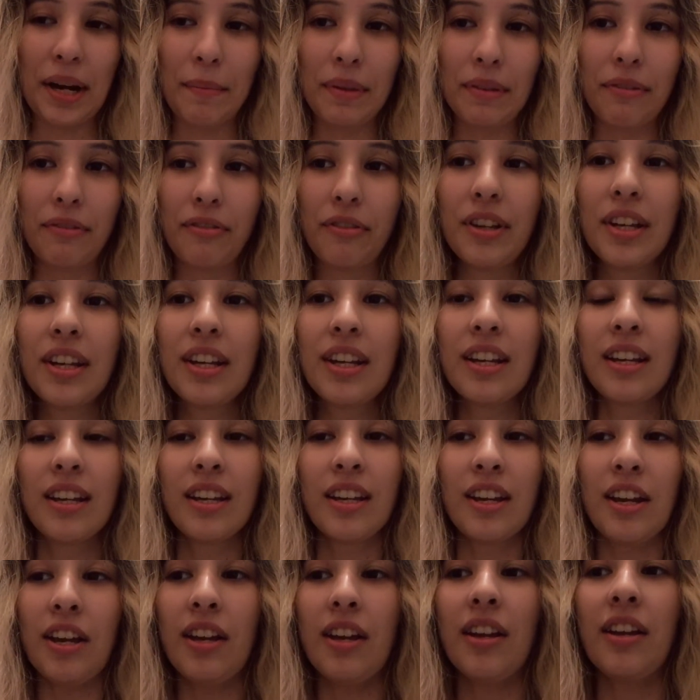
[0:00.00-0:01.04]
If
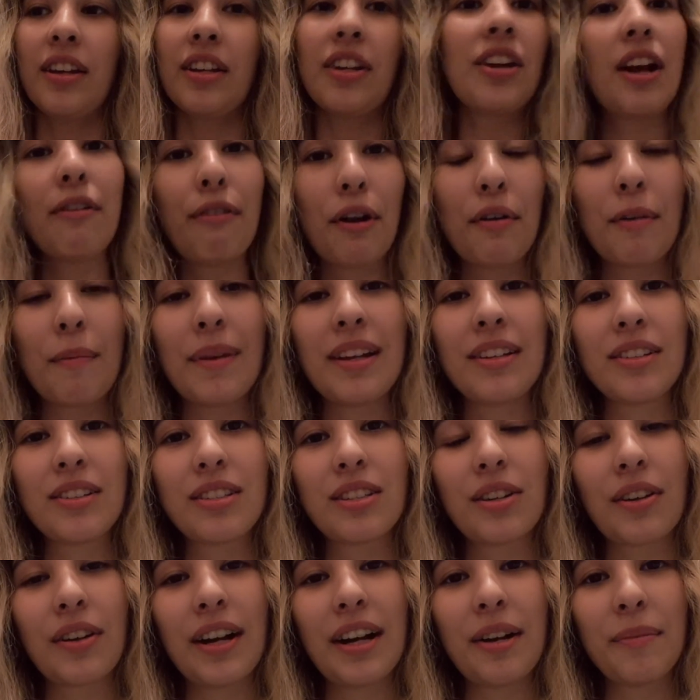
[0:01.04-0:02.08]
you're not following me on
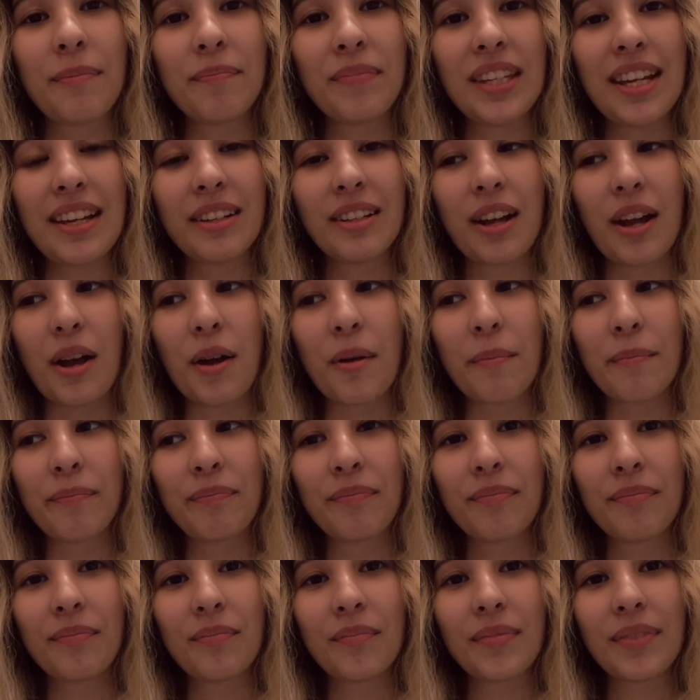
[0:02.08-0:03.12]
Instagram yet, and
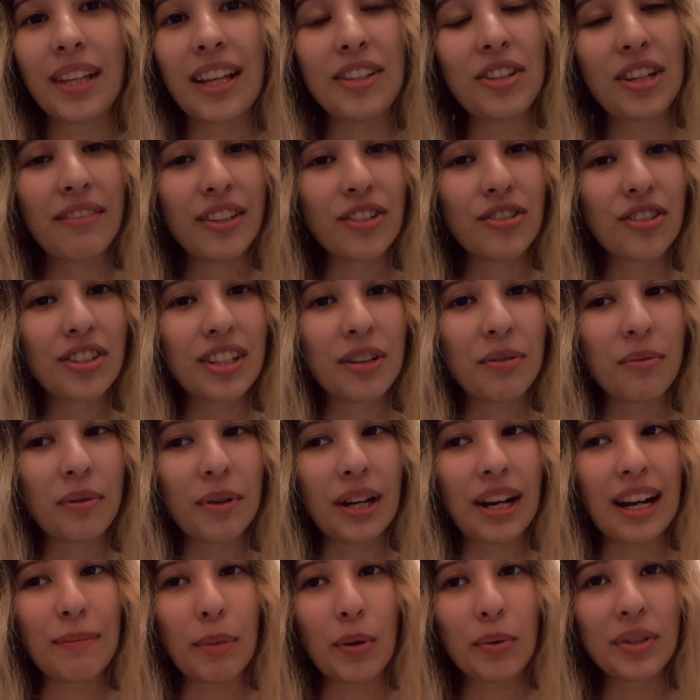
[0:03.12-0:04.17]
you're kind of interested in what I
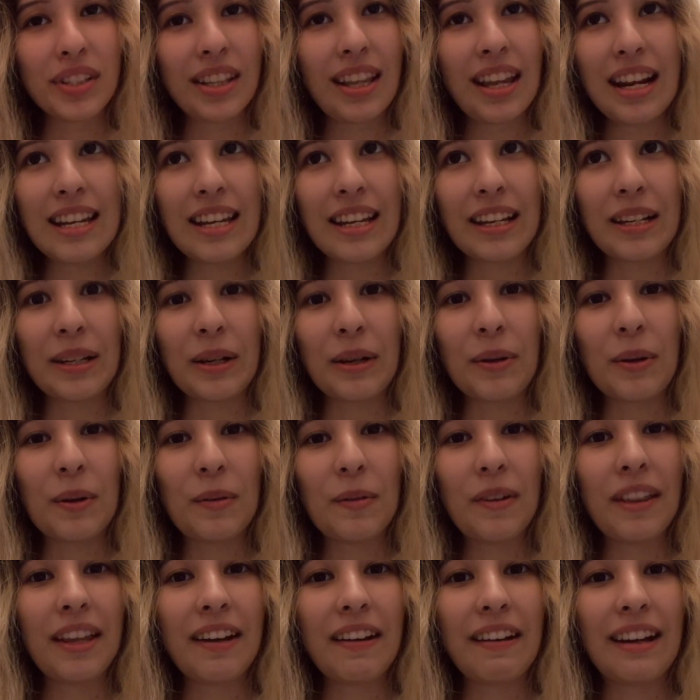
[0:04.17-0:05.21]
post there, you can go over
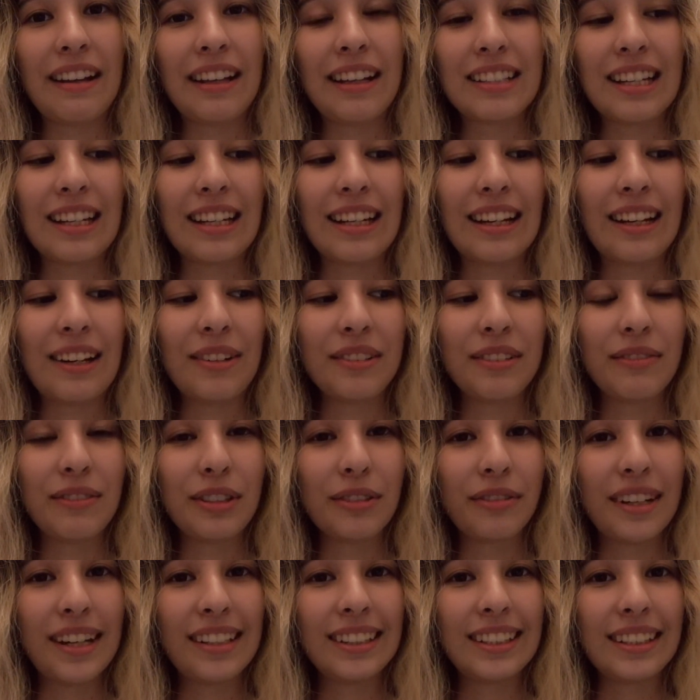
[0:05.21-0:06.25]
there and check it out if you're
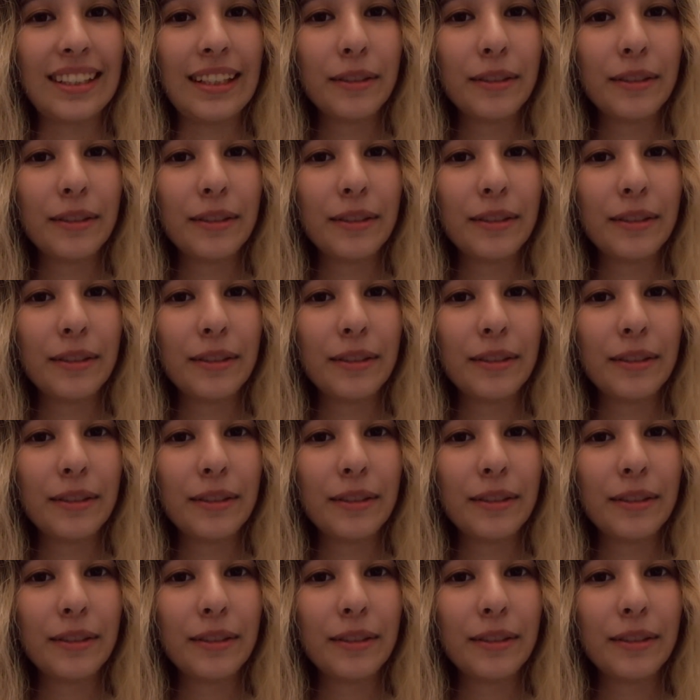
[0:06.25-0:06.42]
fancy.